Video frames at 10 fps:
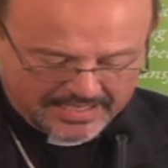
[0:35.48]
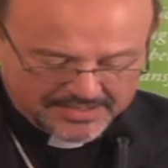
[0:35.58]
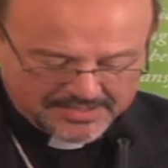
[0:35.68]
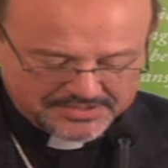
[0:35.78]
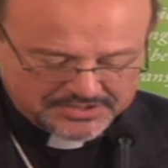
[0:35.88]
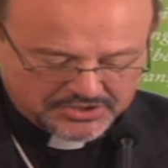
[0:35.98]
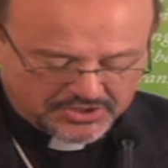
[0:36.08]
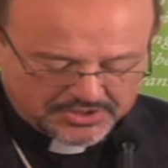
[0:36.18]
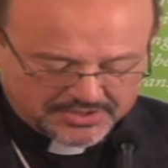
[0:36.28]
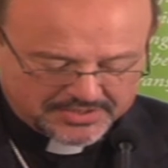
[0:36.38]
In this
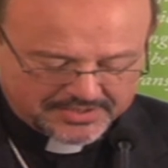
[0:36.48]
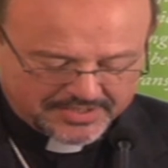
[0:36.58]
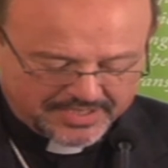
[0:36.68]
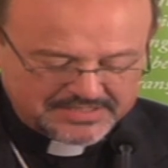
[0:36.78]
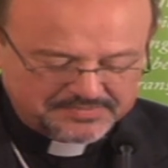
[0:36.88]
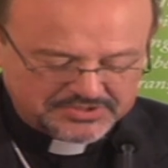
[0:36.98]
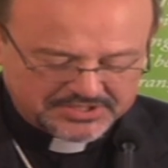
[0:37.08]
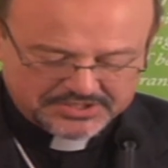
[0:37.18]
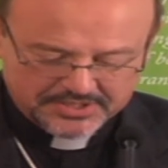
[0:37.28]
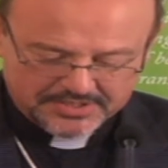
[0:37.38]
short
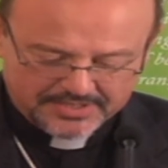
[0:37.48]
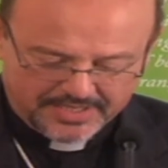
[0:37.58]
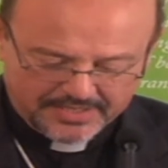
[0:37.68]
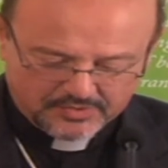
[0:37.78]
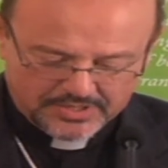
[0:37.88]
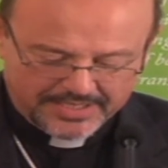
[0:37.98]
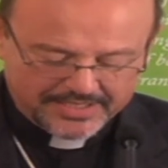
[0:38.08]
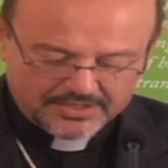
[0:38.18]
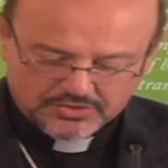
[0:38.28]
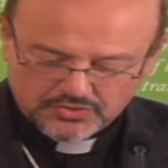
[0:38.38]
exposition, I would
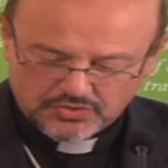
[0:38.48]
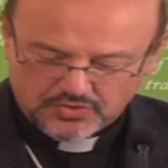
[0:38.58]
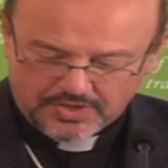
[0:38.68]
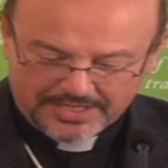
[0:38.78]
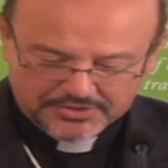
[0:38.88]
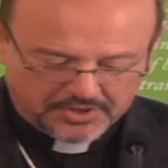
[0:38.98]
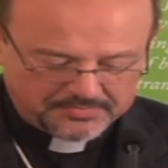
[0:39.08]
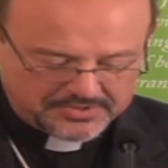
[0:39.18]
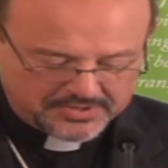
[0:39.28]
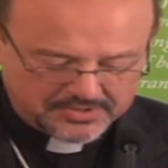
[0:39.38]
like to
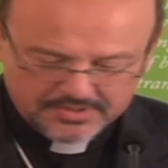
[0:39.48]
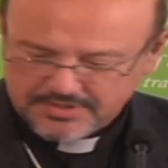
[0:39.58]
adopt.